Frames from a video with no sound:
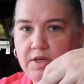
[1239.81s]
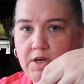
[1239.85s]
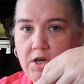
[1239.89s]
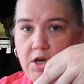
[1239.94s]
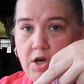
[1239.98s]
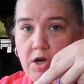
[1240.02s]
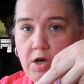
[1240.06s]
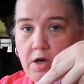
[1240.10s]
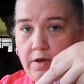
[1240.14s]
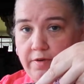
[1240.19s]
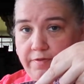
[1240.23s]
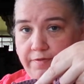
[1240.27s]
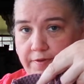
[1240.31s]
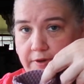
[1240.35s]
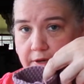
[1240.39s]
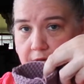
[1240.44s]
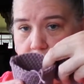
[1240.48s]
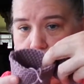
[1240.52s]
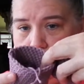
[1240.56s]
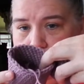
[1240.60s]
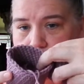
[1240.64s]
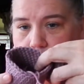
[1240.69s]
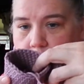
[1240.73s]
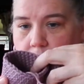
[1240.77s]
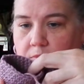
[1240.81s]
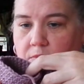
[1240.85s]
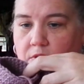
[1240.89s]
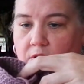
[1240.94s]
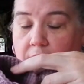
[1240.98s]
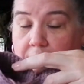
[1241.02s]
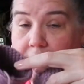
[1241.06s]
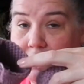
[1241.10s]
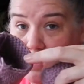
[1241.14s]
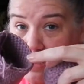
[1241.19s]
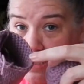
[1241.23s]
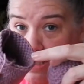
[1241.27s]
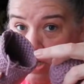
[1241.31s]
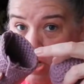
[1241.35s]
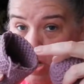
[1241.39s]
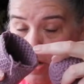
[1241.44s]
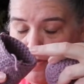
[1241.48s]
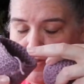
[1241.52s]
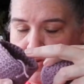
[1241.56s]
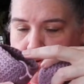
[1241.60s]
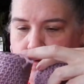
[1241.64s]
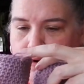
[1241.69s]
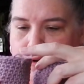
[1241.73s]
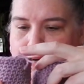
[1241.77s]
coffee. You can't see the
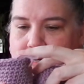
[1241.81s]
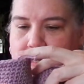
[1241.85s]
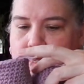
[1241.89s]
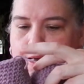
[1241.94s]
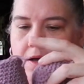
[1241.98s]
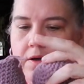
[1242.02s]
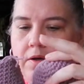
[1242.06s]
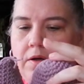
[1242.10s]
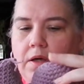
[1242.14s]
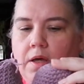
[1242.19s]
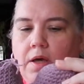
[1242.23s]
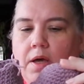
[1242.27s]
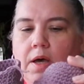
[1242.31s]
coffee right now.